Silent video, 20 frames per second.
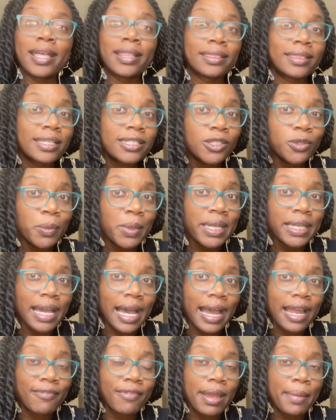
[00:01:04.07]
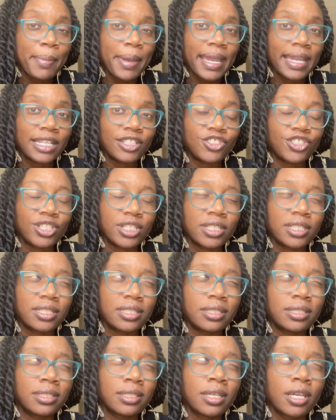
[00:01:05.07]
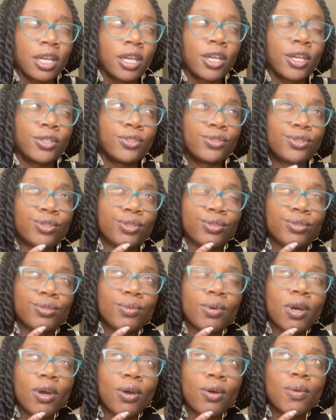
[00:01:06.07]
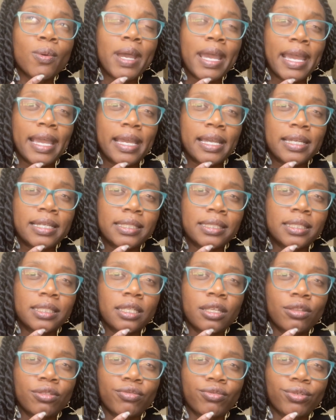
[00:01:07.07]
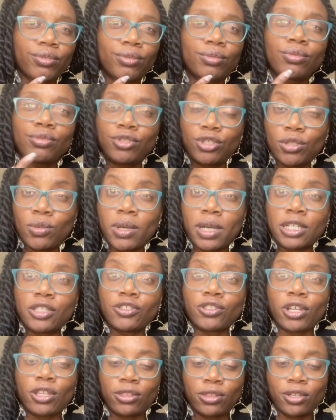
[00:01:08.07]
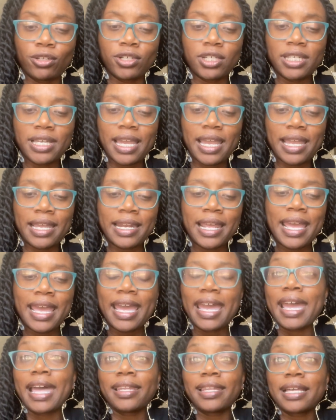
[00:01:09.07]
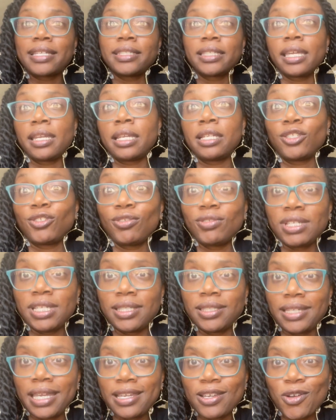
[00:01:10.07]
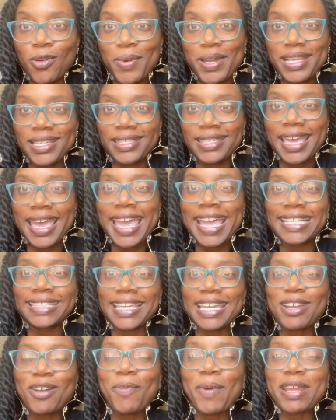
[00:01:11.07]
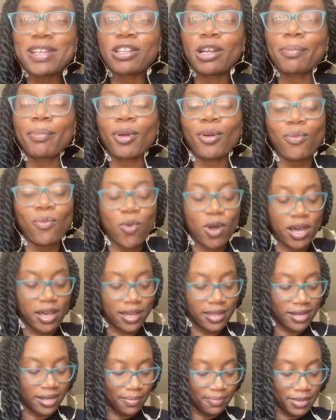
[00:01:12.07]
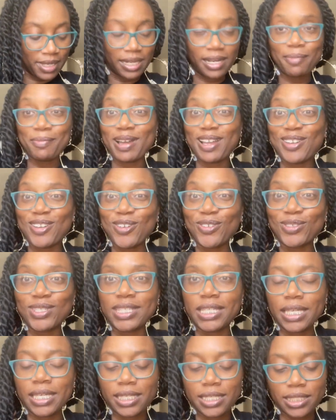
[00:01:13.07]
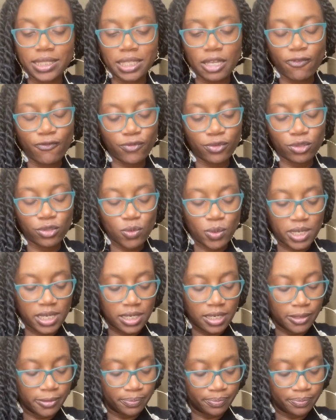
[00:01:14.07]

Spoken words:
This week, I read pages 208 through 238, and let's get into these takeaways. Takeaway number 1, and I'm getting my notes, is fluid.